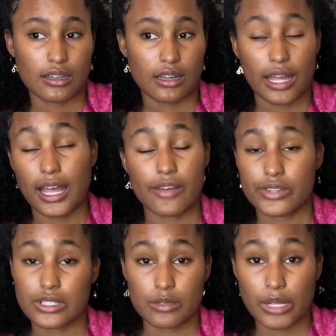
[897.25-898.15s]
I haven't
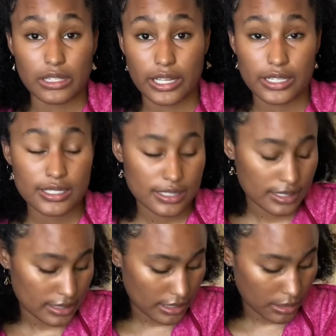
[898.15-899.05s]
done my legs
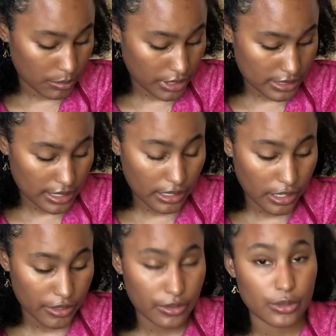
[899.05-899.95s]
since then because I
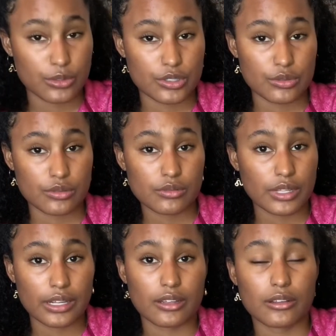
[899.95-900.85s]
got those
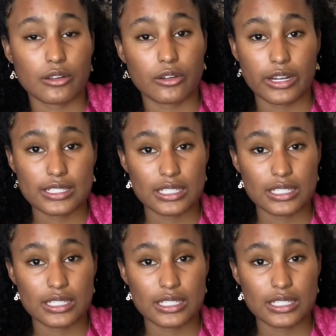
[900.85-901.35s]
like crazy